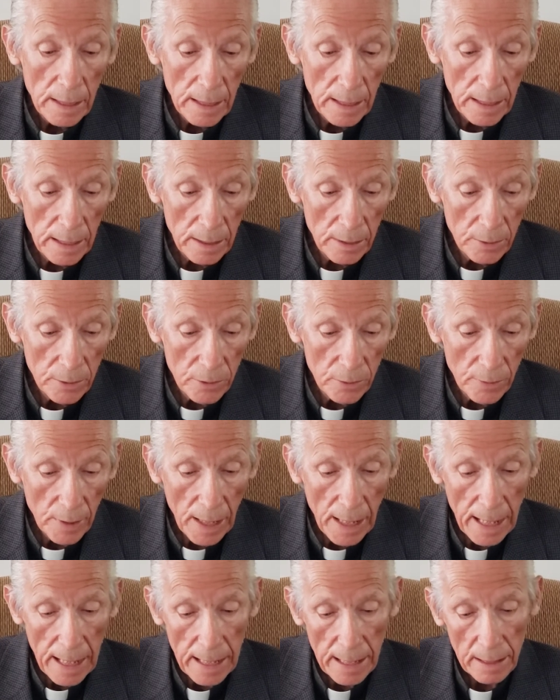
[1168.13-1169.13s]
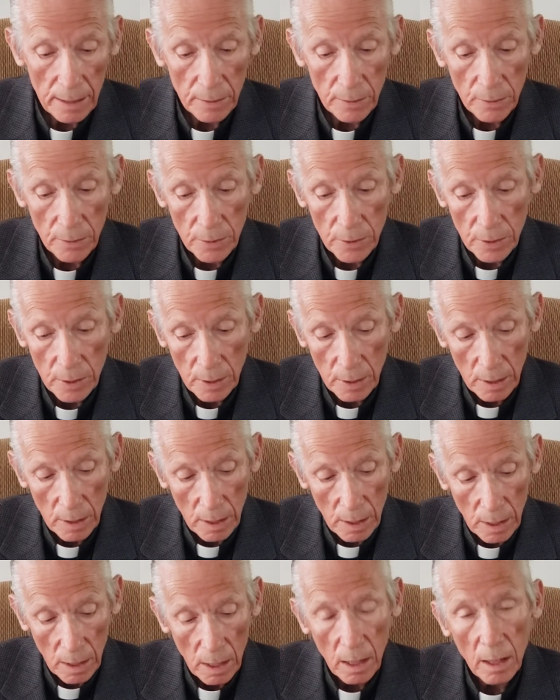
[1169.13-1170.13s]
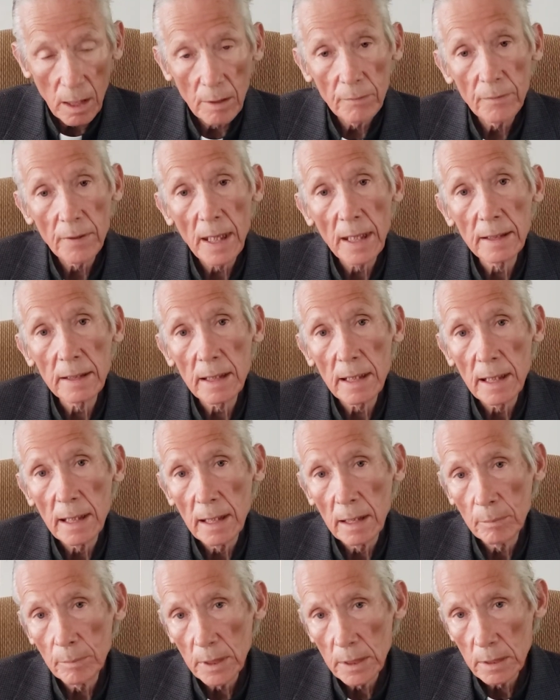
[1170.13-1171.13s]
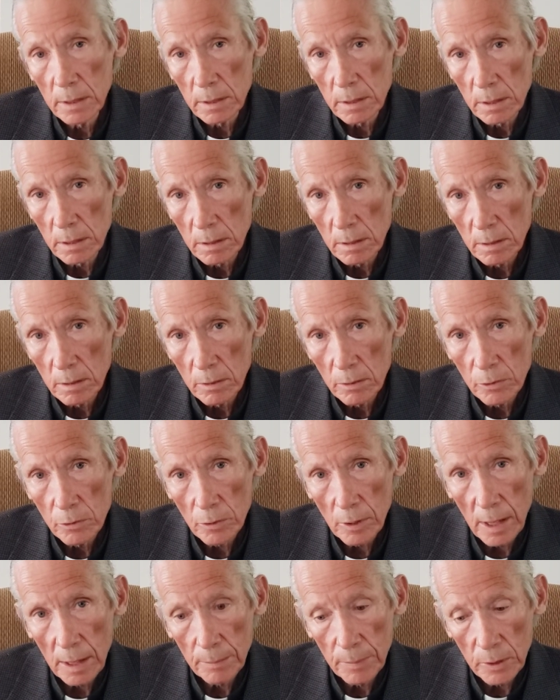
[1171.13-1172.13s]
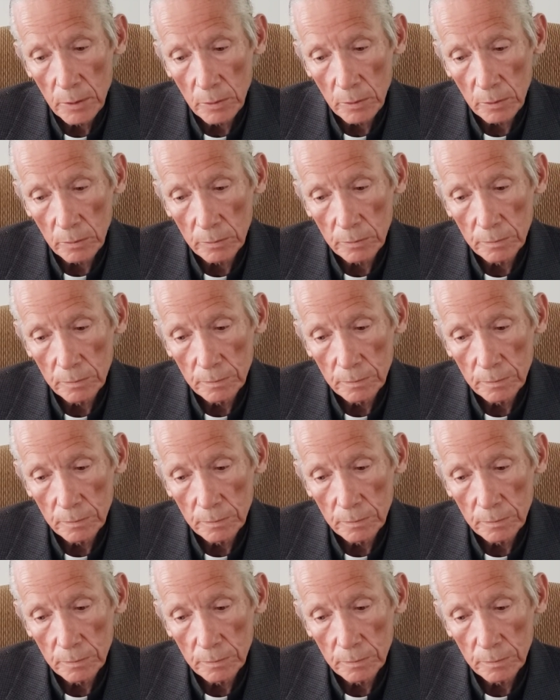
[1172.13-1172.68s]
into the hands of that eminent tribunal."